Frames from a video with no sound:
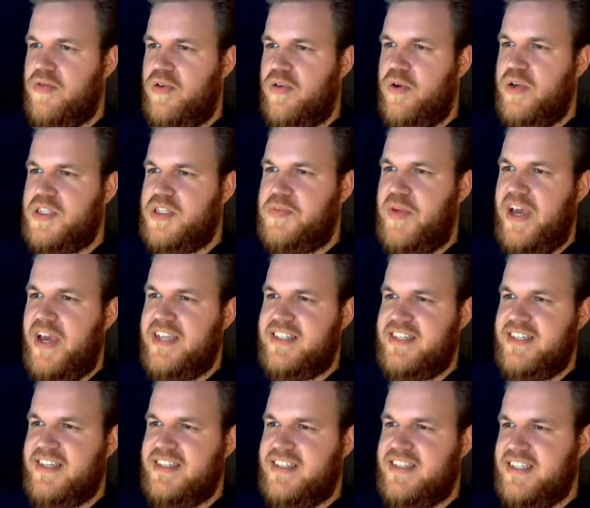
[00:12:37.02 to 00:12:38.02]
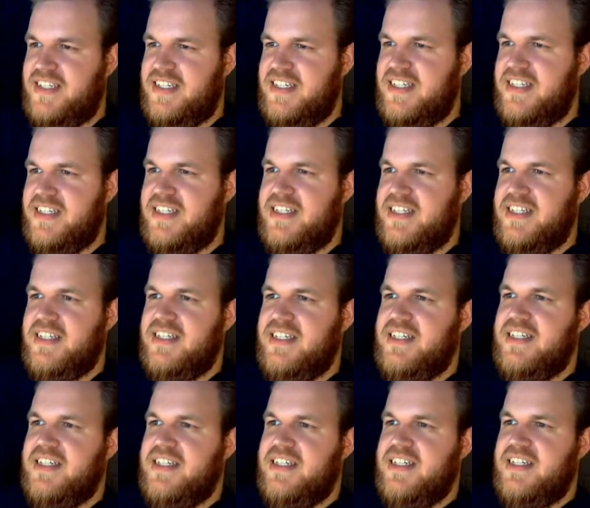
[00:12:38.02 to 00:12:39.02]
through its
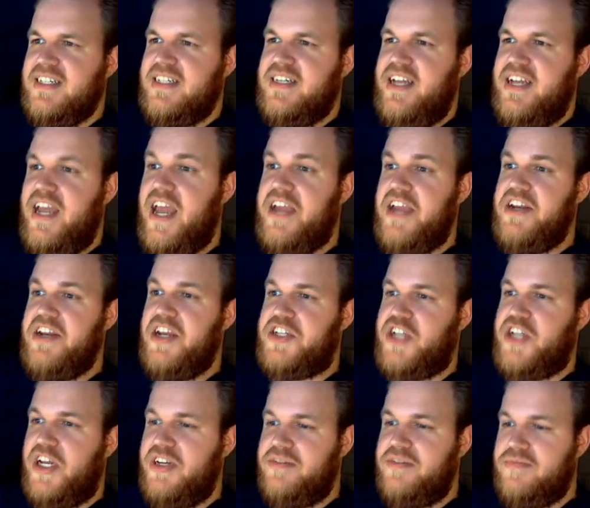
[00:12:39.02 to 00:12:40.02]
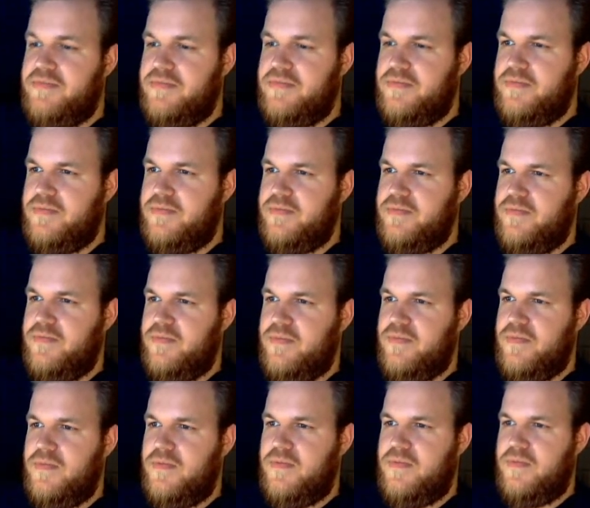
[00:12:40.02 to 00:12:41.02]
paces. Ignition!
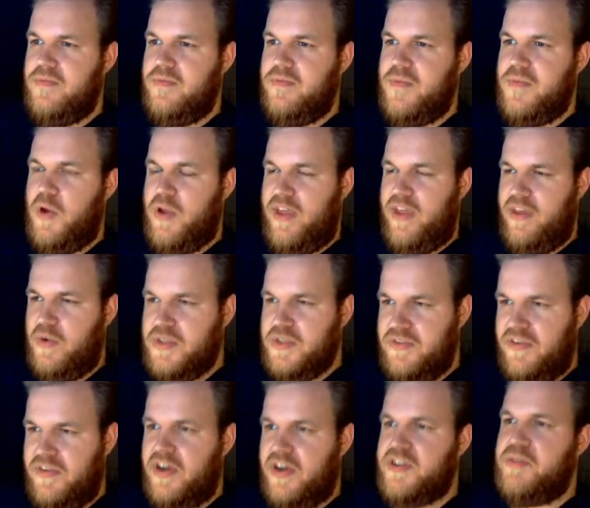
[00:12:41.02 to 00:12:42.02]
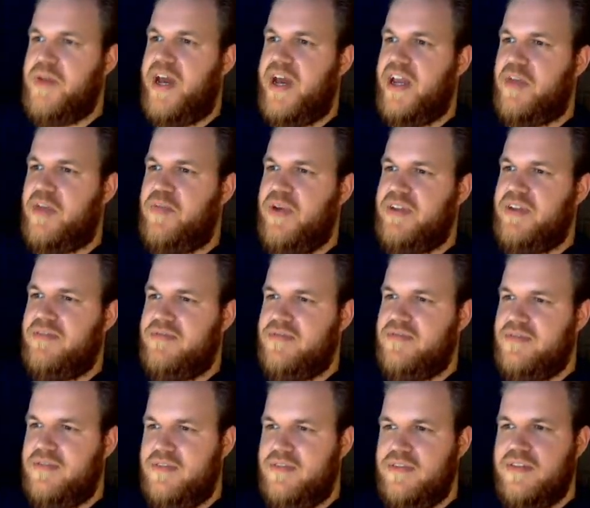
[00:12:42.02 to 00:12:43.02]
Okay, that wasn't very dramatic, but
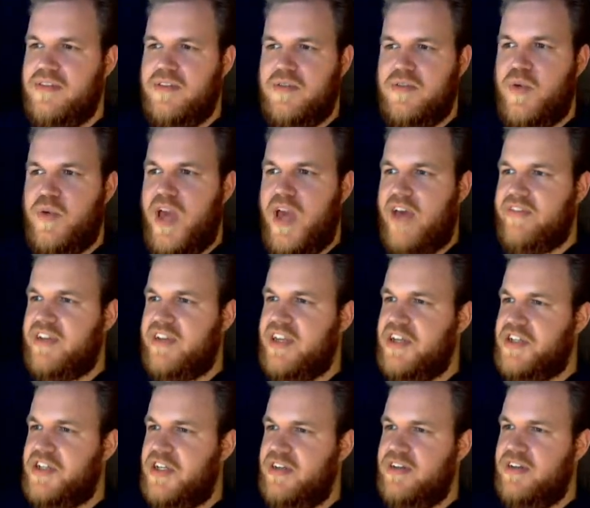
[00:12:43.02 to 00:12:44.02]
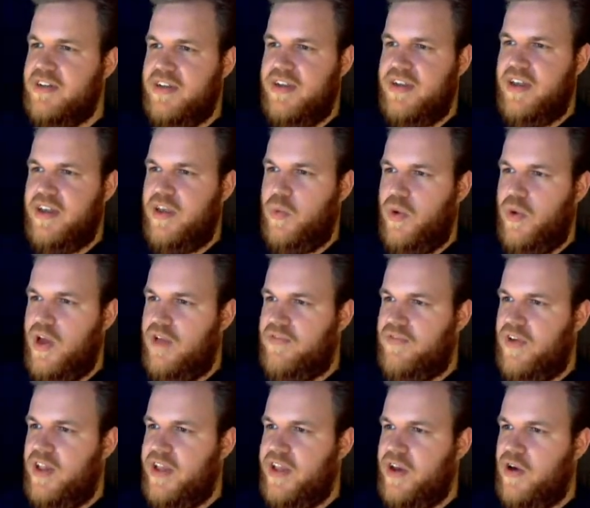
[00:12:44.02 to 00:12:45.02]
we have ignition, and we're not
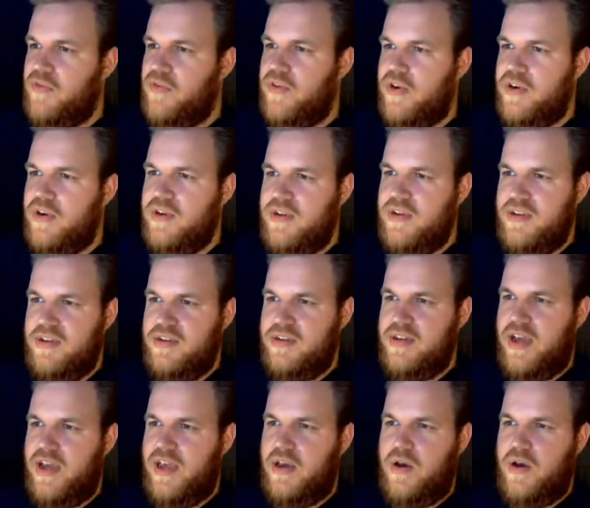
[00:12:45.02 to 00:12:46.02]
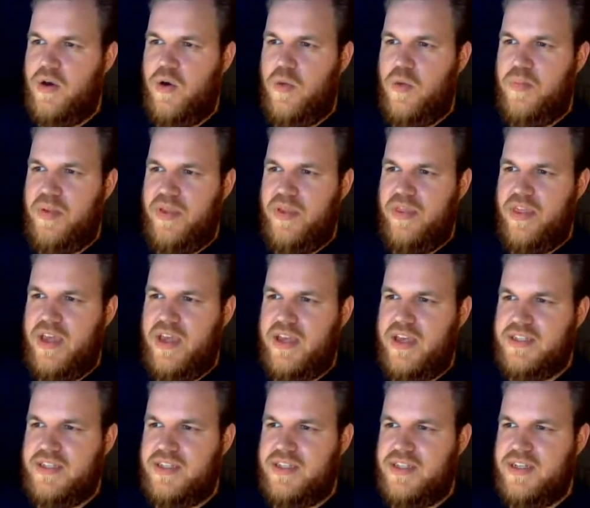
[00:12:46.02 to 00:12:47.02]
falling over. I hope
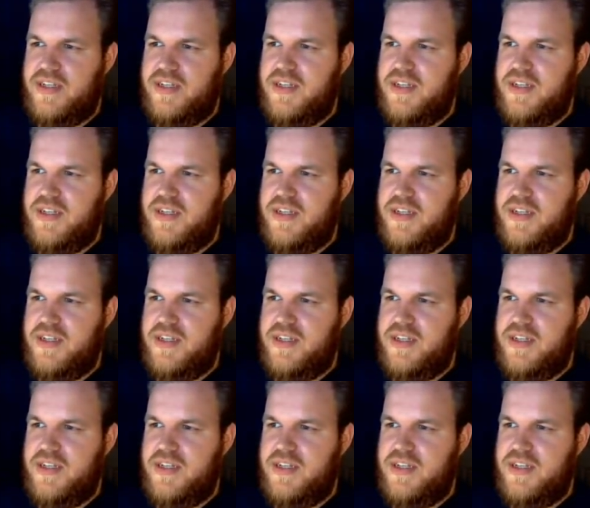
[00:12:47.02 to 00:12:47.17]
that